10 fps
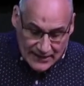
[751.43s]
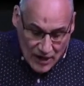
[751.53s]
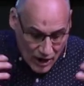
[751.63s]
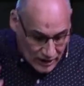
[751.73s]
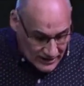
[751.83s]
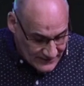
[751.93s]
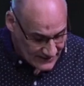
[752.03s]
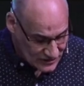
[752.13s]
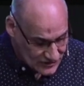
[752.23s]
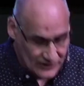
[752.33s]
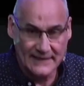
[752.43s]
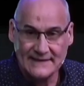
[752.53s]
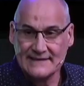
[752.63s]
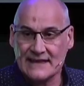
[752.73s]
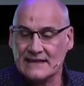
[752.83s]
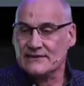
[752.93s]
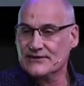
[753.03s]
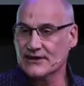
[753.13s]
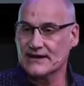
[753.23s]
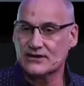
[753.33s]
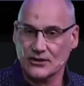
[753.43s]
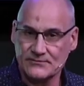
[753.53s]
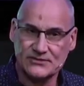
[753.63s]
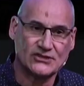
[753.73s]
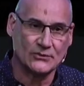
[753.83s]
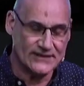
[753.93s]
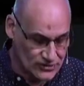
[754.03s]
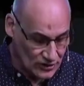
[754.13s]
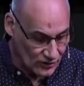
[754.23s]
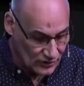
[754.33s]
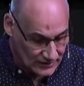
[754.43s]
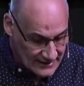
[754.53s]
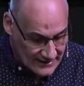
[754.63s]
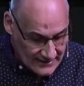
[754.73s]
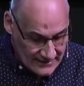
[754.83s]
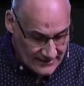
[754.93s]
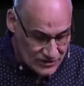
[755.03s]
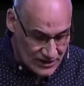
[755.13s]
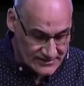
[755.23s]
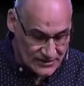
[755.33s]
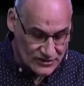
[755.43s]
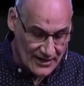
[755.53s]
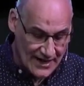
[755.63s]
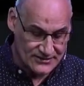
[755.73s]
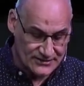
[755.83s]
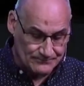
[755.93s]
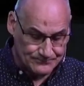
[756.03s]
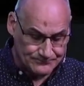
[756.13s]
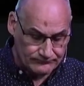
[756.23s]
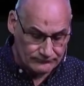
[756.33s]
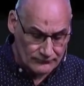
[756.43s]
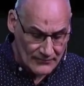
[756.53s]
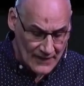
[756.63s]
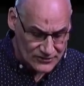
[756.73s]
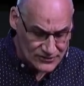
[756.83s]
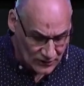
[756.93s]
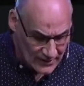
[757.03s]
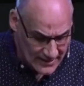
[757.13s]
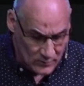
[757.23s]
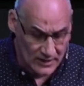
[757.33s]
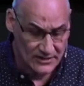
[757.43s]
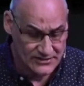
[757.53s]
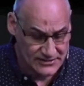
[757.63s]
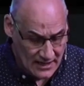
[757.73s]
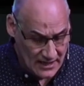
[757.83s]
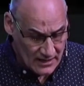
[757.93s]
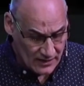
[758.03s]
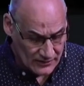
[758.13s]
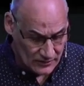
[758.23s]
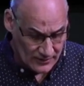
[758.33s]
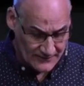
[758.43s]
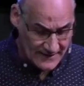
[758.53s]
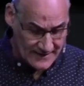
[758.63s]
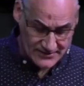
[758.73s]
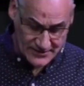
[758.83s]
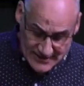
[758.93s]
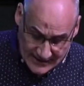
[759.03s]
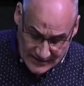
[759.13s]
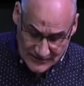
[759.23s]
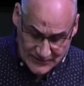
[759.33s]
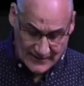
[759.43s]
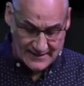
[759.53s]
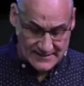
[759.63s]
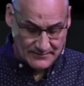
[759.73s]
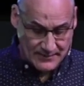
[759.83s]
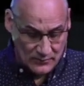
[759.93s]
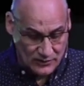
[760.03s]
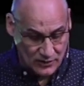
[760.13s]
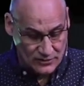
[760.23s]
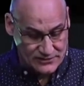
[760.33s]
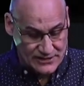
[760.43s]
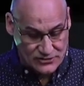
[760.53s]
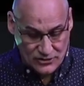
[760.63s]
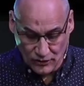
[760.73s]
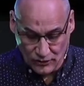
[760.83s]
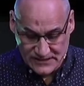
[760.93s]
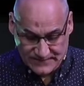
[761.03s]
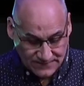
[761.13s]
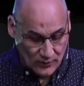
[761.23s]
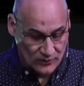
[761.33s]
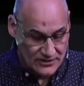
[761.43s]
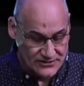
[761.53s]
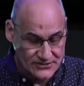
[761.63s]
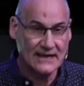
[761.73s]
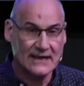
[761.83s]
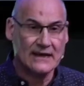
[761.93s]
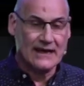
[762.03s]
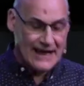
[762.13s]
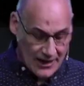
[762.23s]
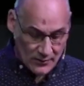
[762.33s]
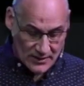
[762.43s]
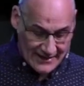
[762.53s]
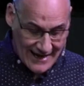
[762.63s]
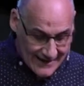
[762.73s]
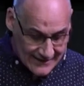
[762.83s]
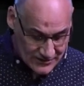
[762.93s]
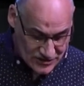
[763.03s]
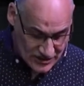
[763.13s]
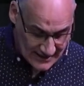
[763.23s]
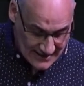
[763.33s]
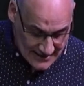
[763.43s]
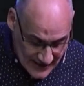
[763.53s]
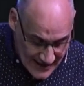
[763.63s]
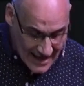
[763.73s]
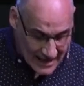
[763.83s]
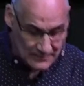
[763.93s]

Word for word: all of history that it comes to its goal in Jesus Christ. And so he works on all of things. The second thing is about goals is goals focus our energy. They help